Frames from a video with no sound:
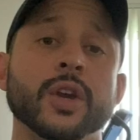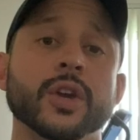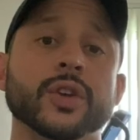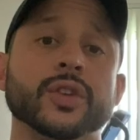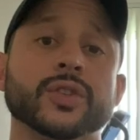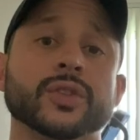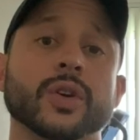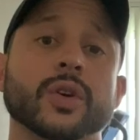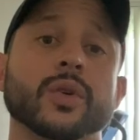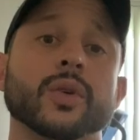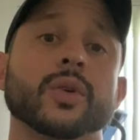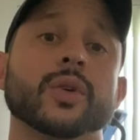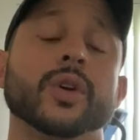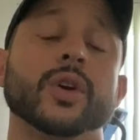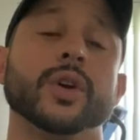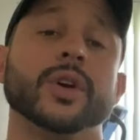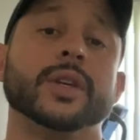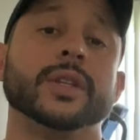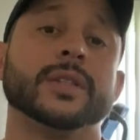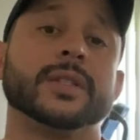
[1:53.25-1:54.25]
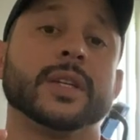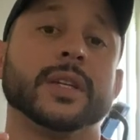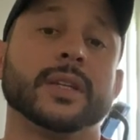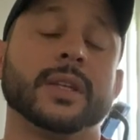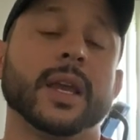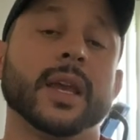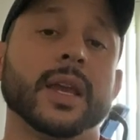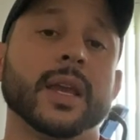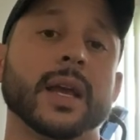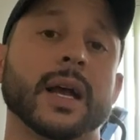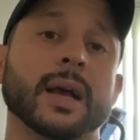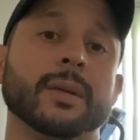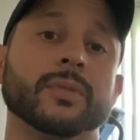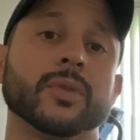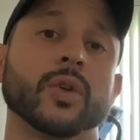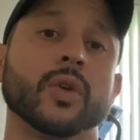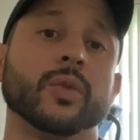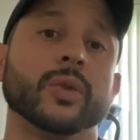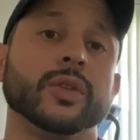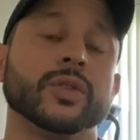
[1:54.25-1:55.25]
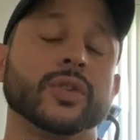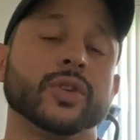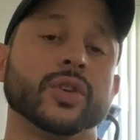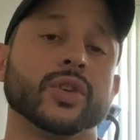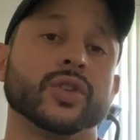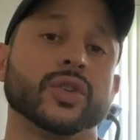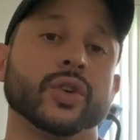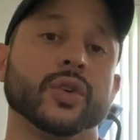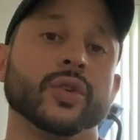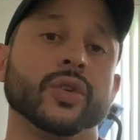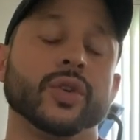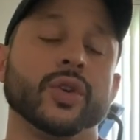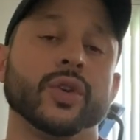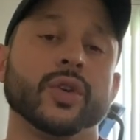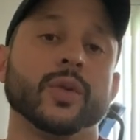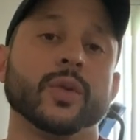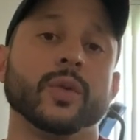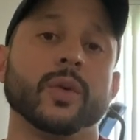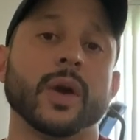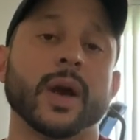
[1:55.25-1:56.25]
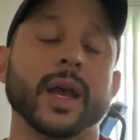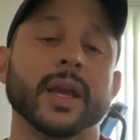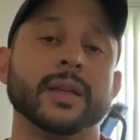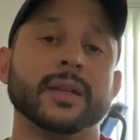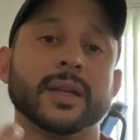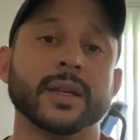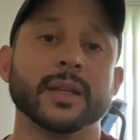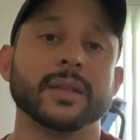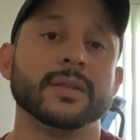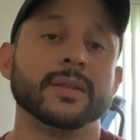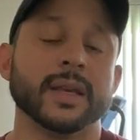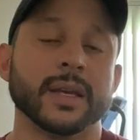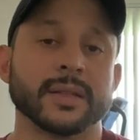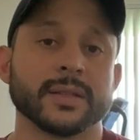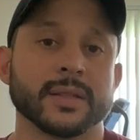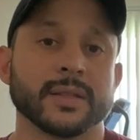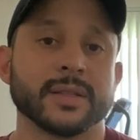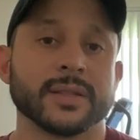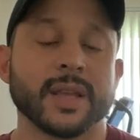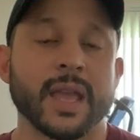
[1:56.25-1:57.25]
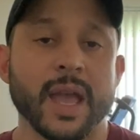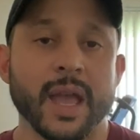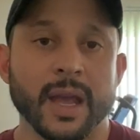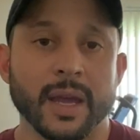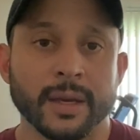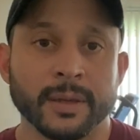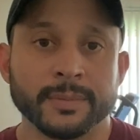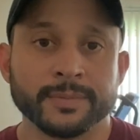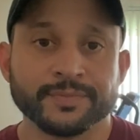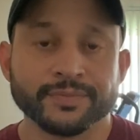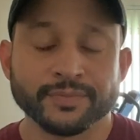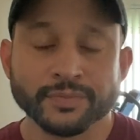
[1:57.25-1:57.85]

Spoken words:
So today I'm going to show you. I did a DEXA scan.